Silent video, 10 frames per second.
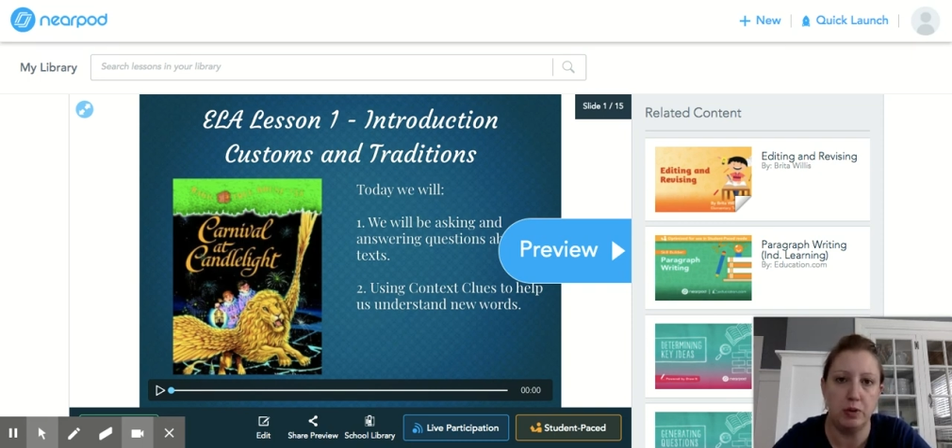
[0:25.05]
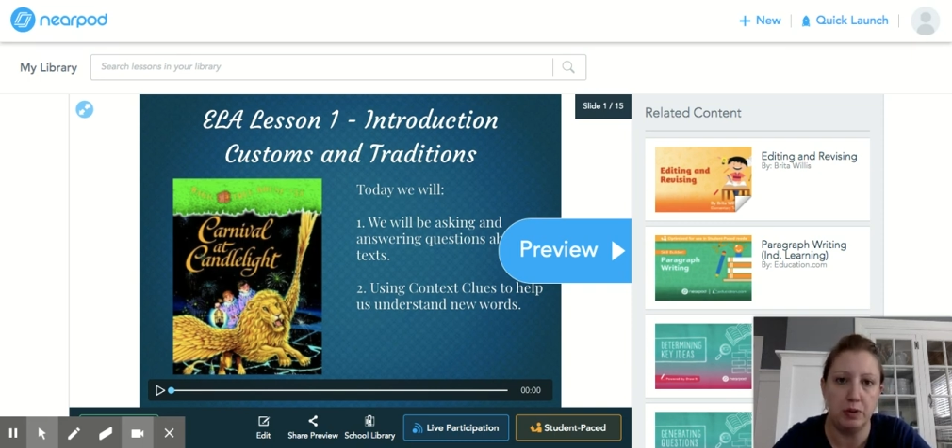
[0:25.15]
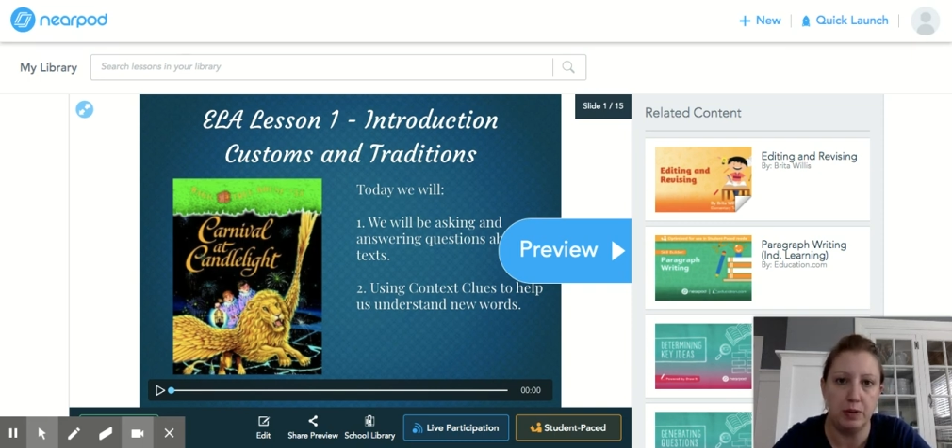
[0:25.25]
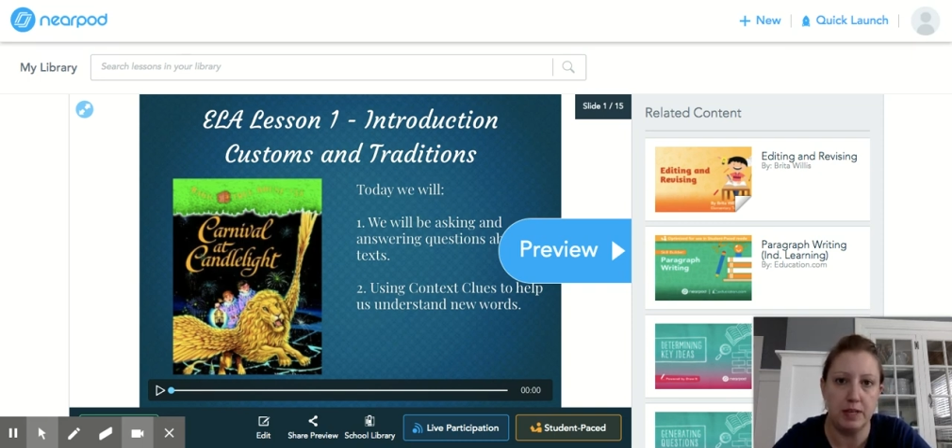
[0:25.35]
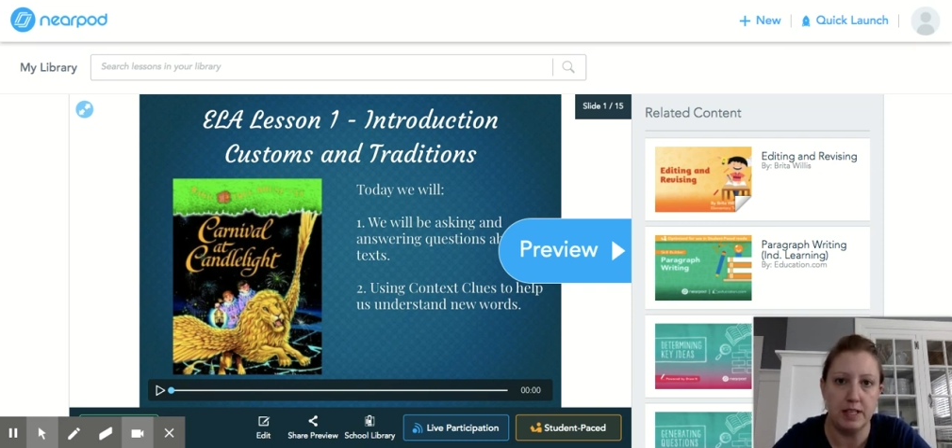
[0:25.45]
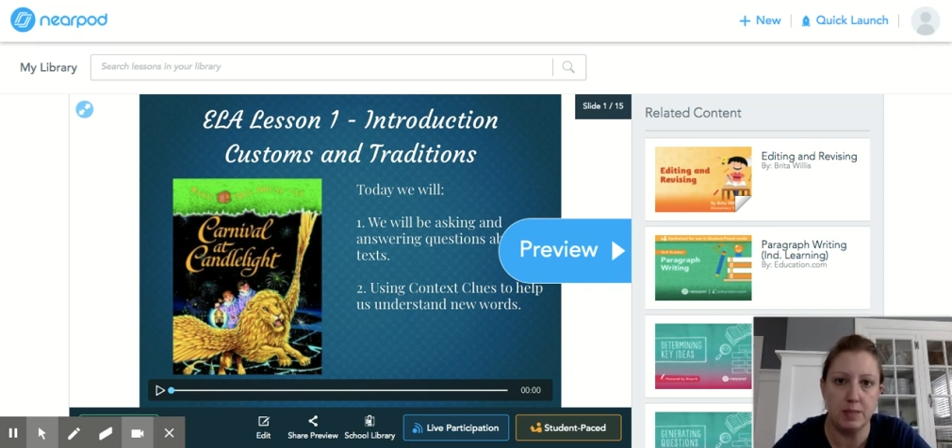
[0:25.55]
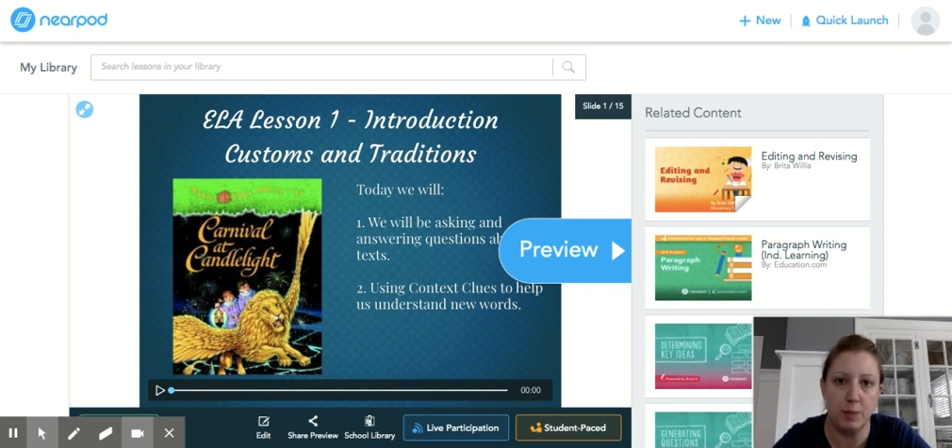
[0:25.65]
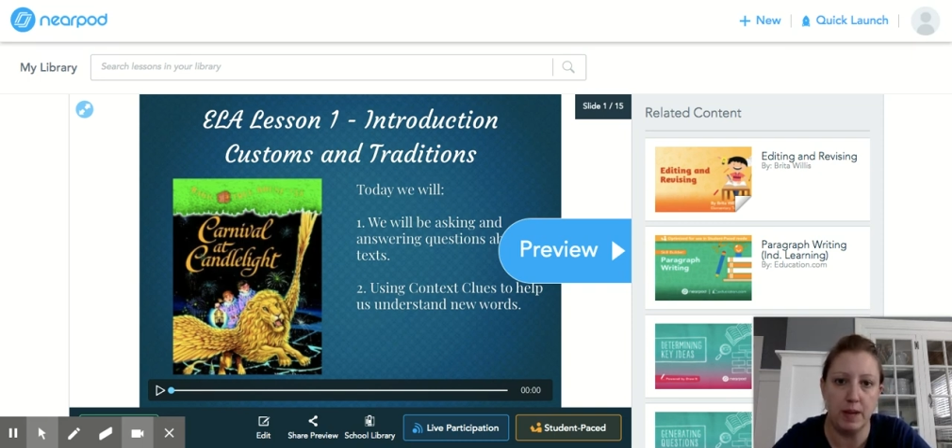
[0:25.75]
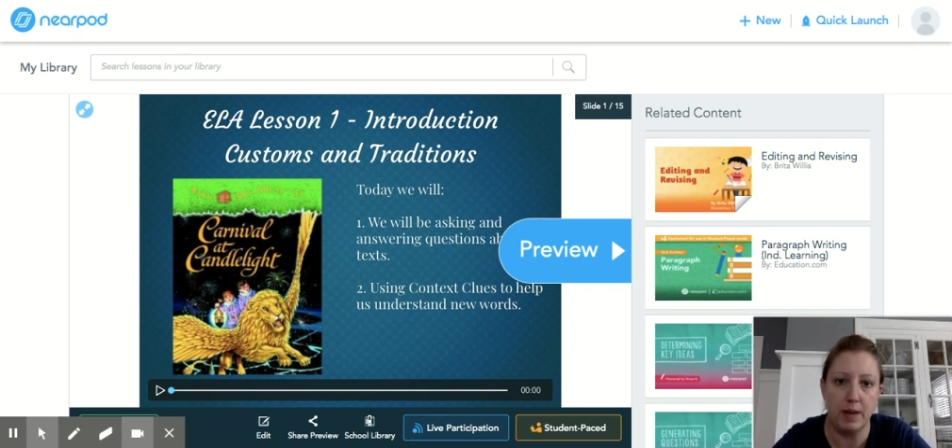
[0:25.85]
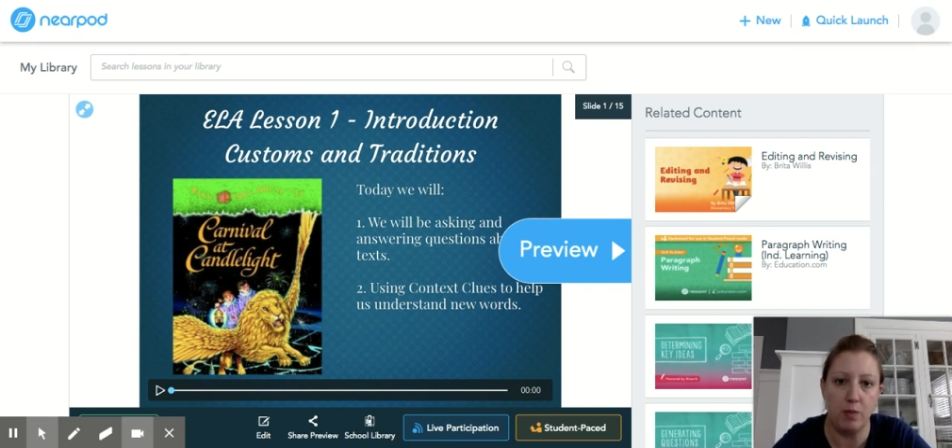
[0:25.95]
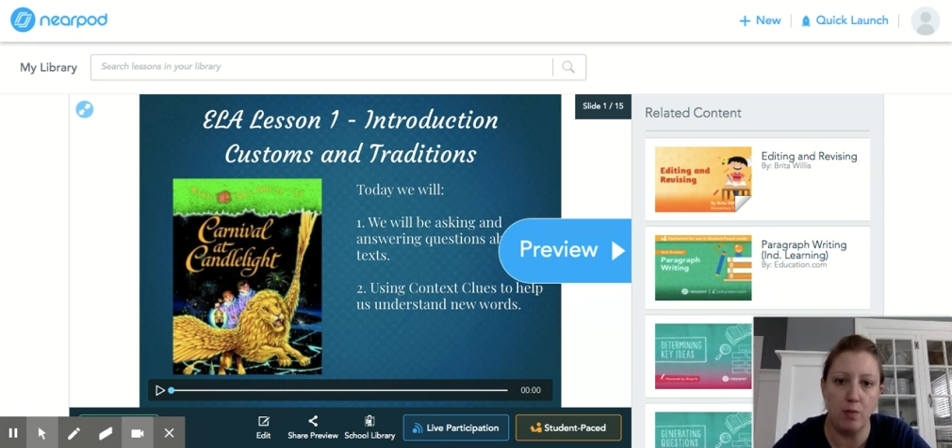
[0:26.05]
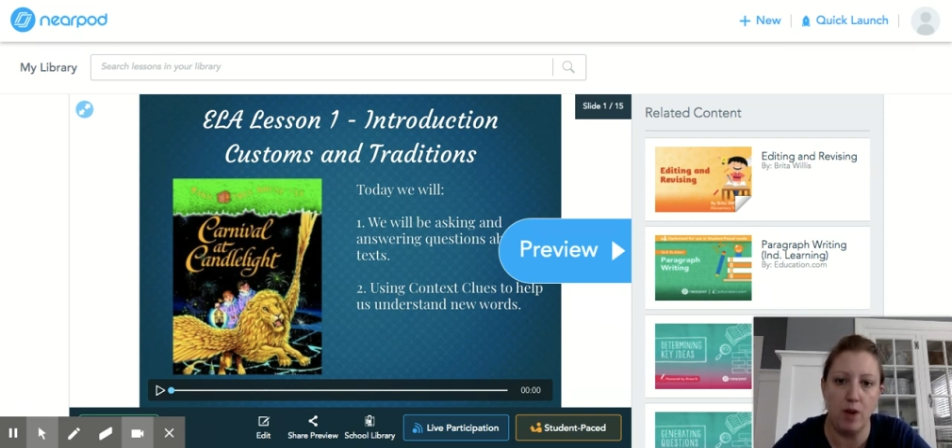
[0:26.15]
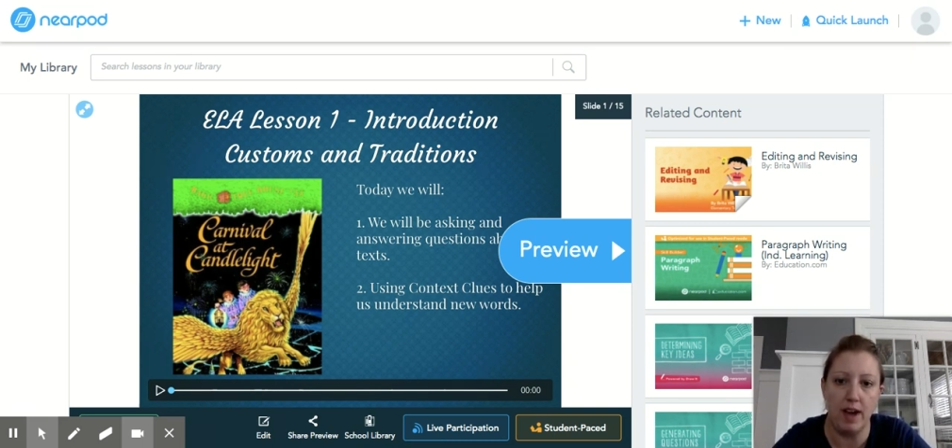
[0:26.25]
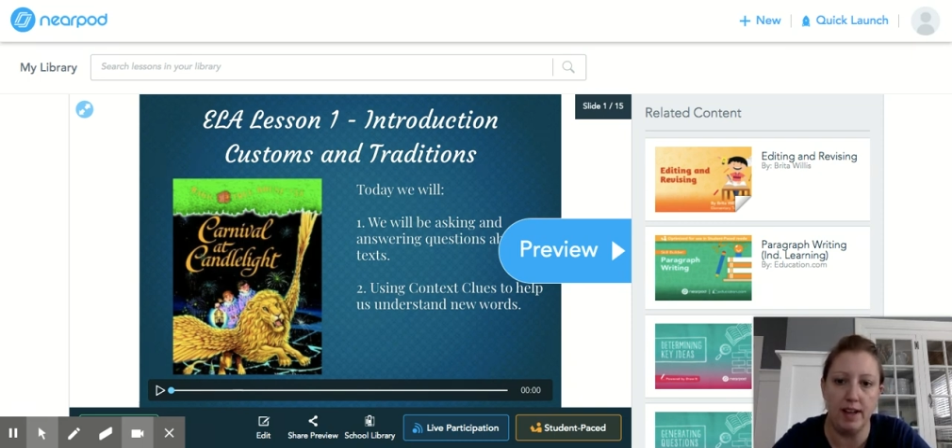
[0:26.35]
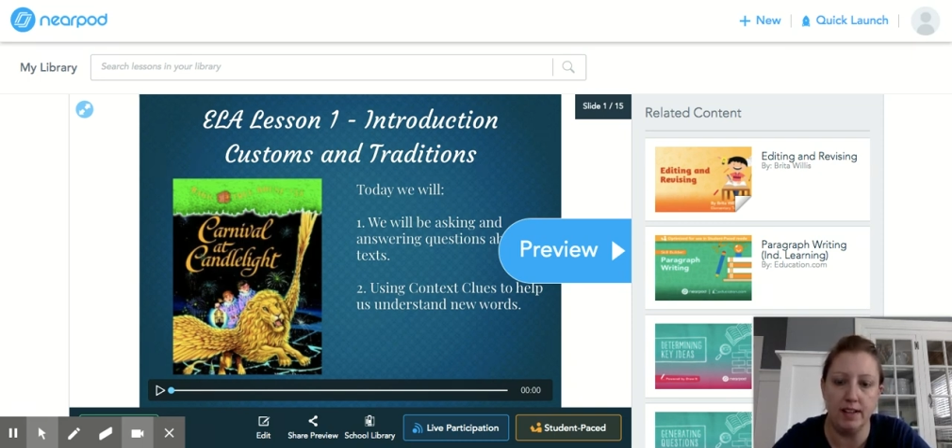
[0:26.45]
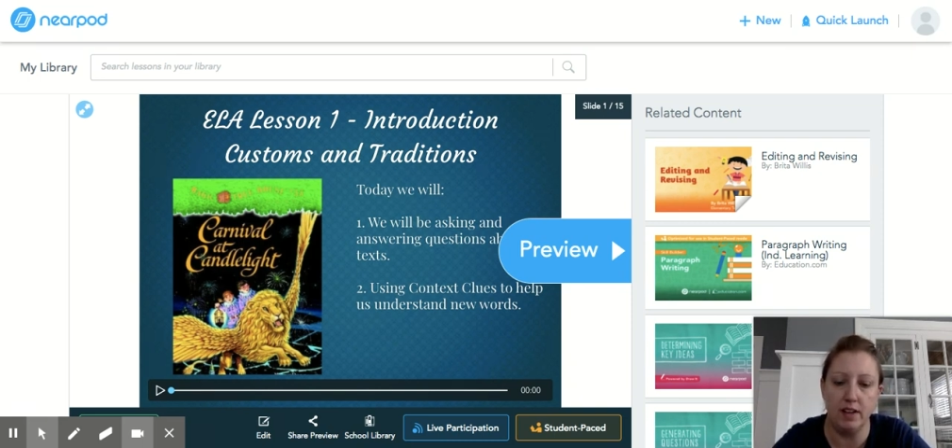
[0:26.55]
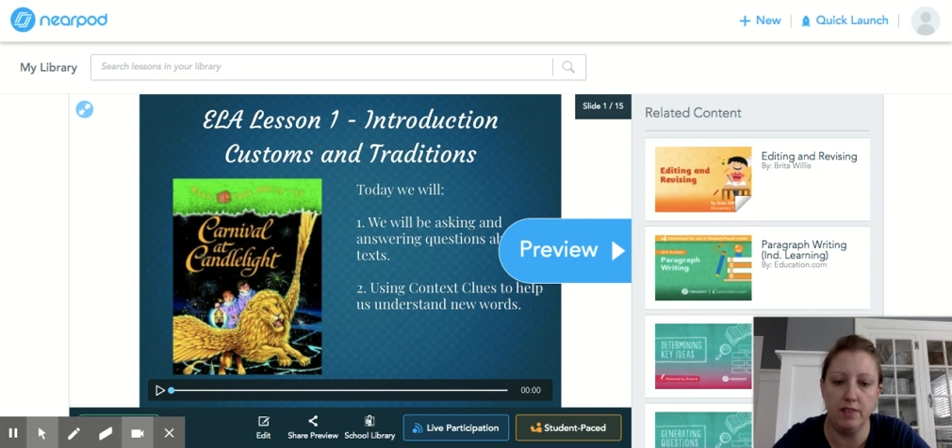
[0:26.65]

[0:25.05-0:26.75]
through and explain why I love